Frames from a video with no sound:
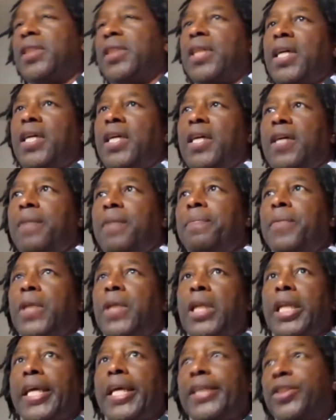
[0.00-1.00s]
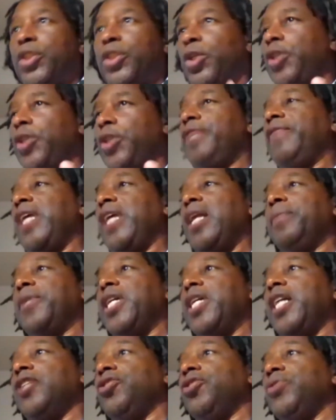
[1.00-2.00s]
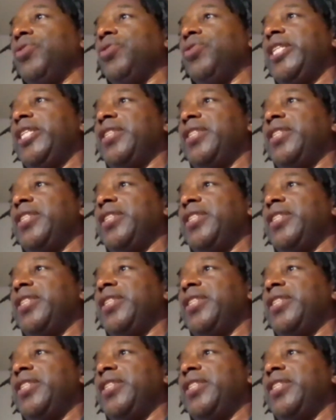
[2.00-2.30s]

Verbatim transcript: uh, lesser developed countries,